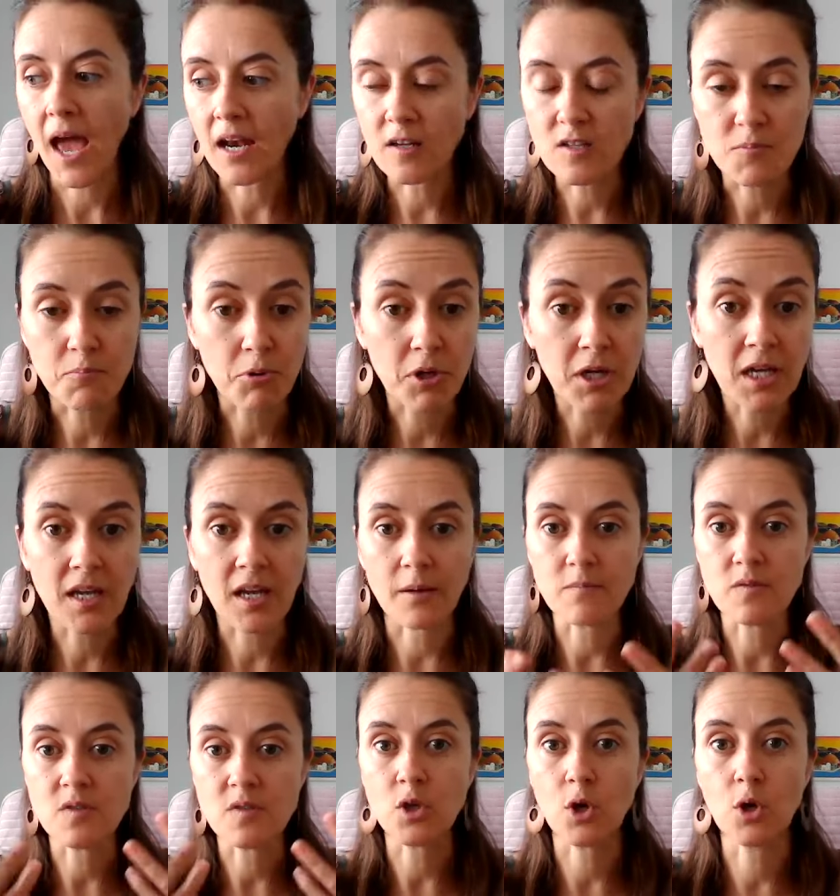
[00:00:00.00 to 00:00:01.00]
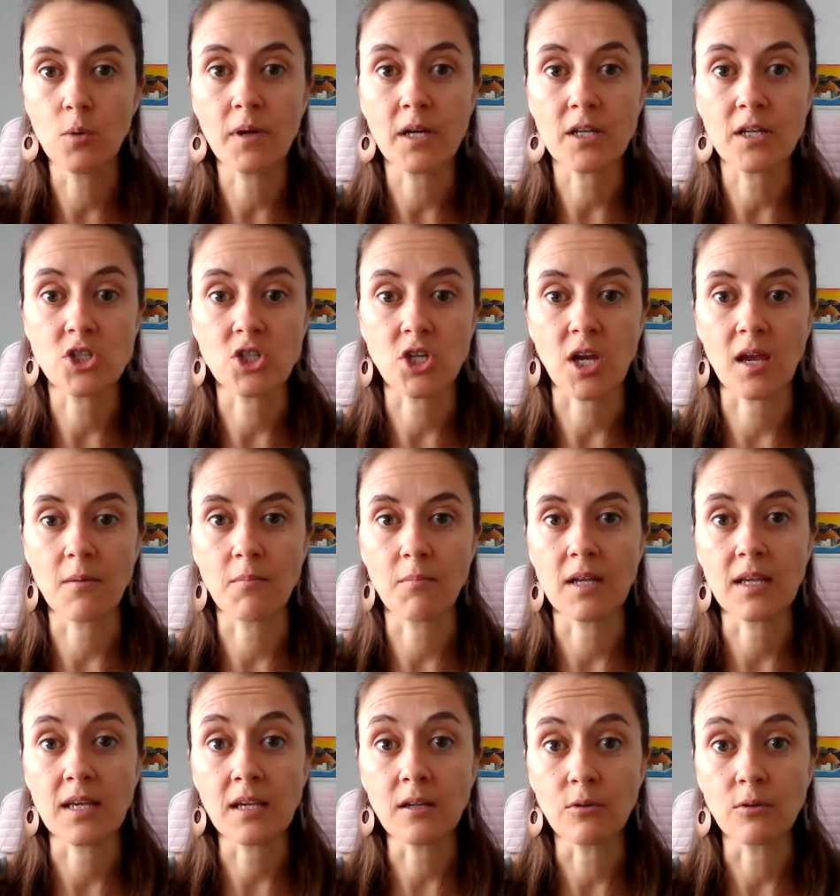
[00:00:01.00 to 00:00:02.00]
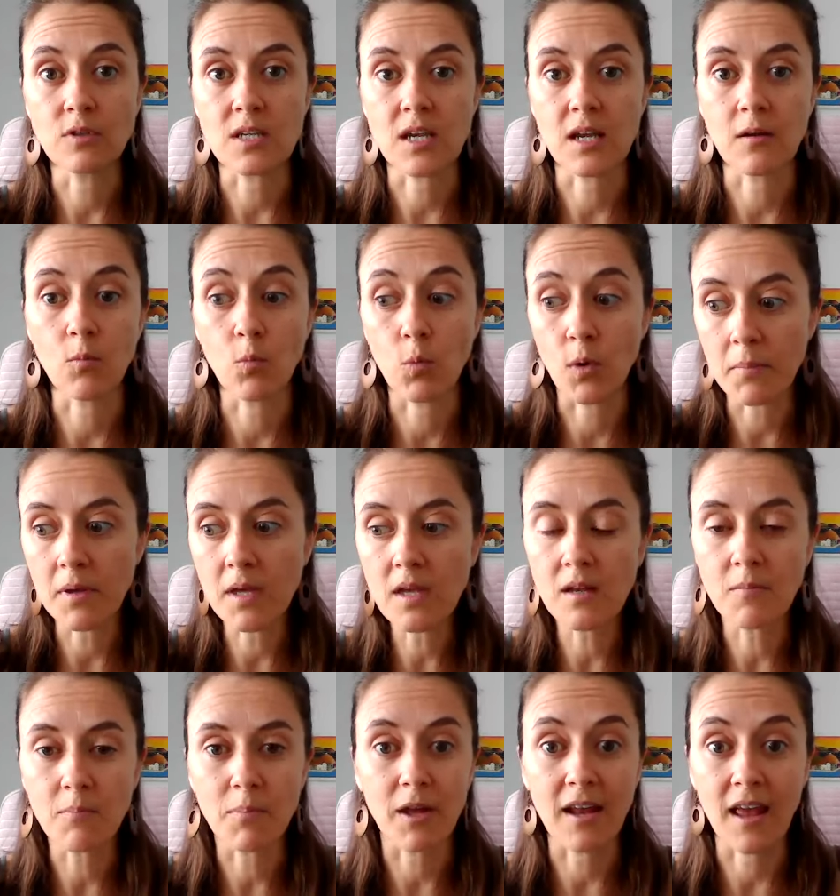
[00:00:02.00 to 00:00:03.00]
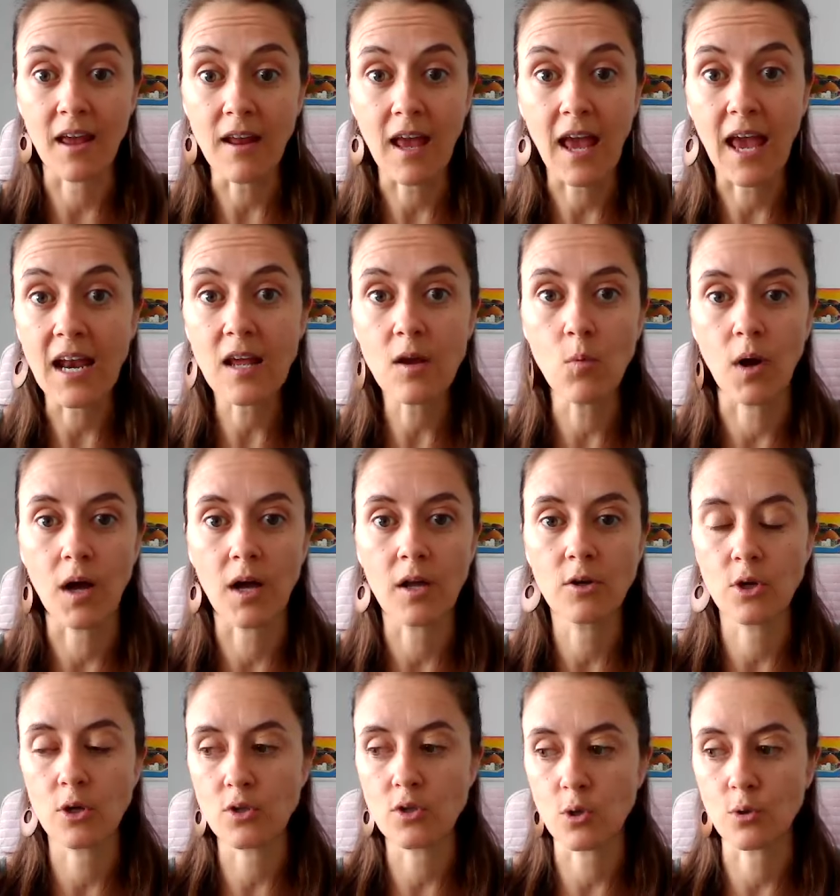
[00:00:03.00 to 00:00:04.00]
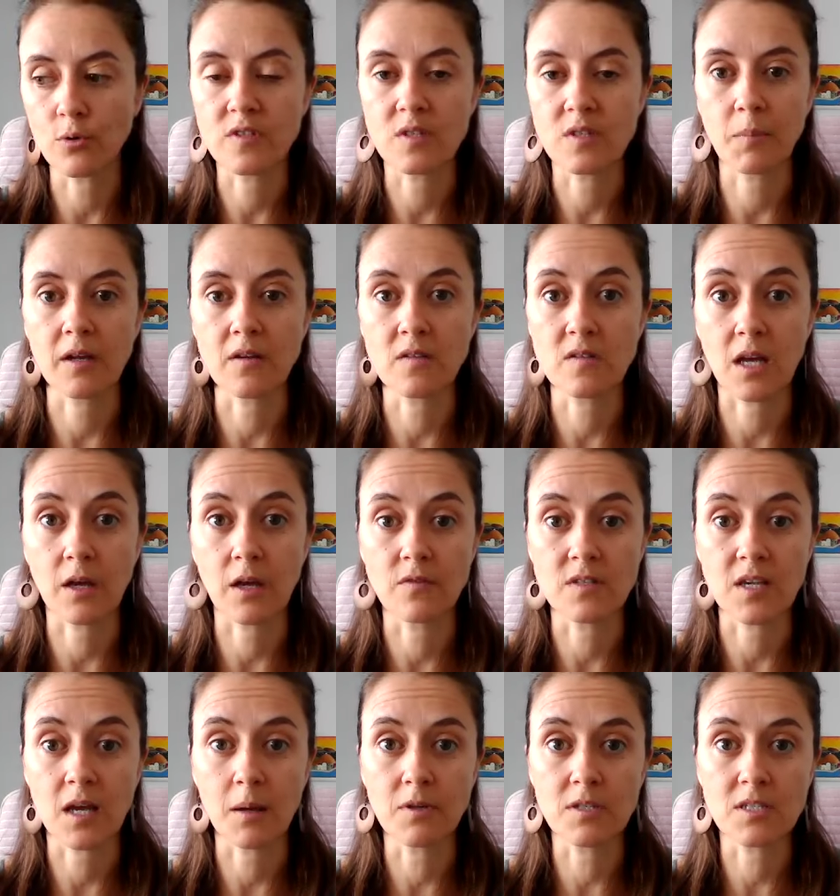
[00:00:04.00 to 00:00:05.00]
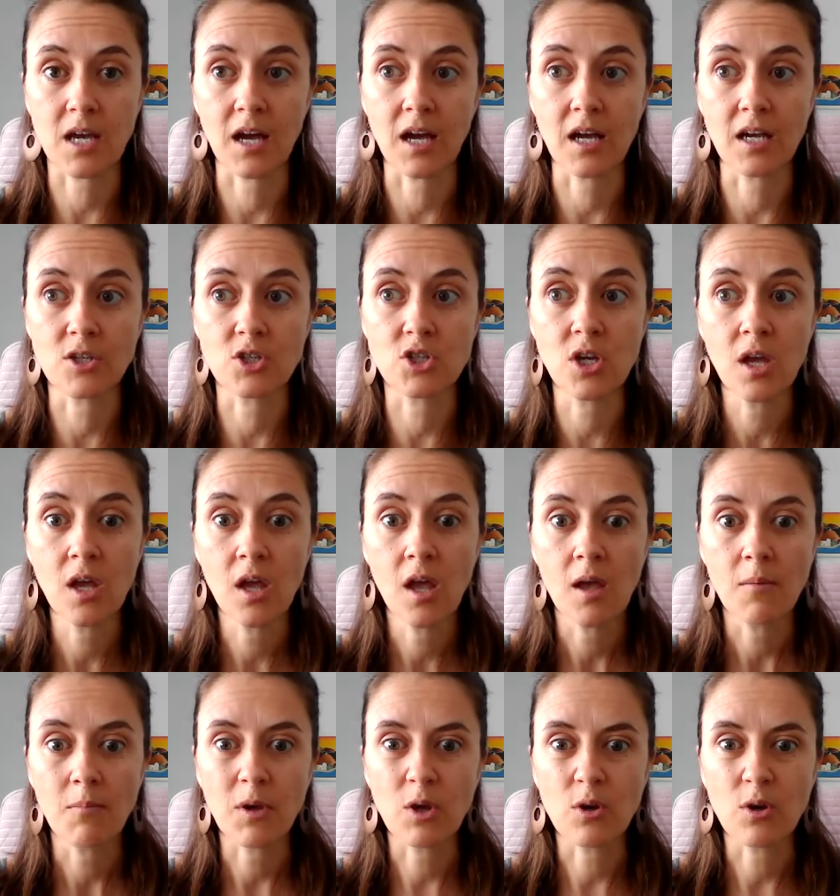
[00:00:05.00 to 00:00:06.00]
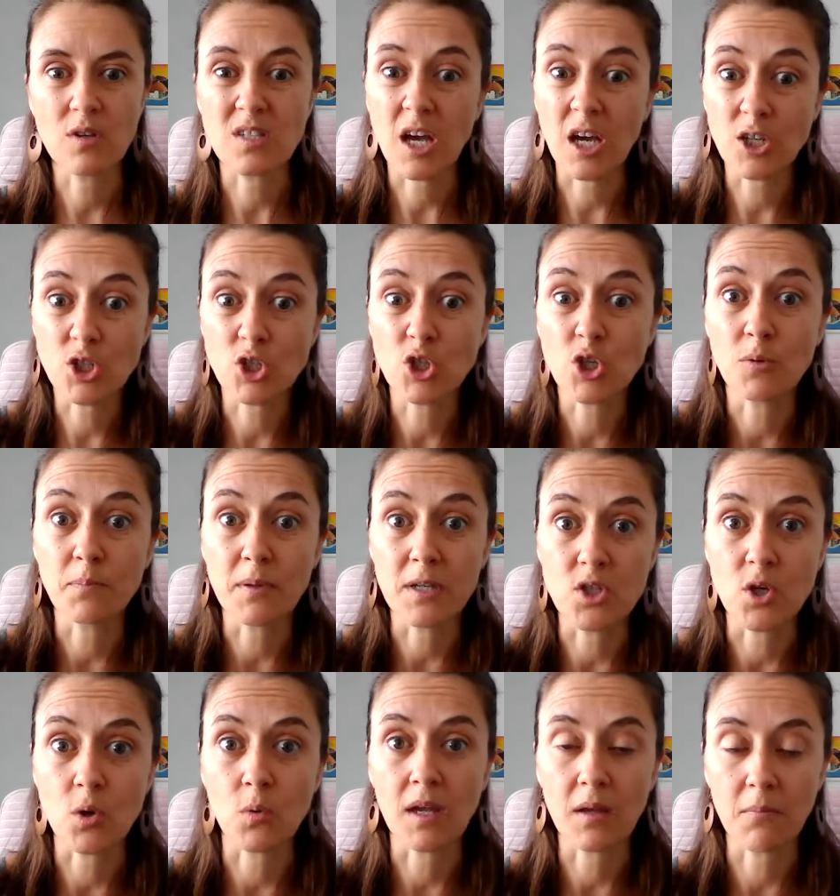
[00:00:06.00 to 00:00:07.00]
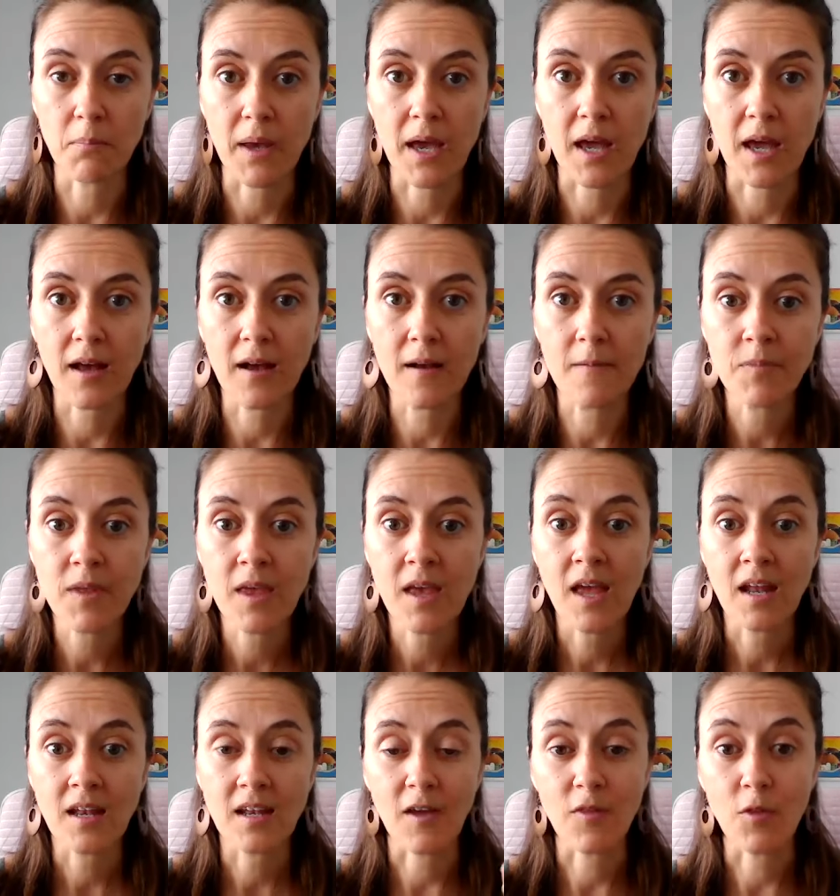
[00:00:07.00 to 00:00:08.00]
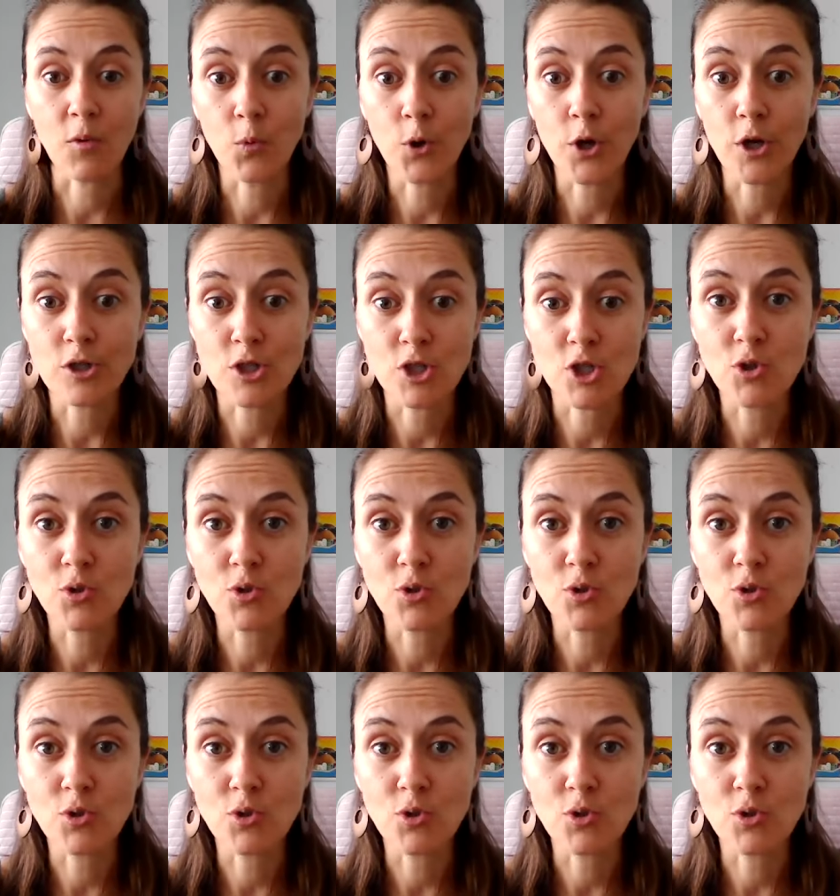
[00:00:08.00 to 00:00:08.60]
And it's bringing up so much shame and guilt in women, but anyone who talks about self-sabotage. Because I should be doing better. Now, the word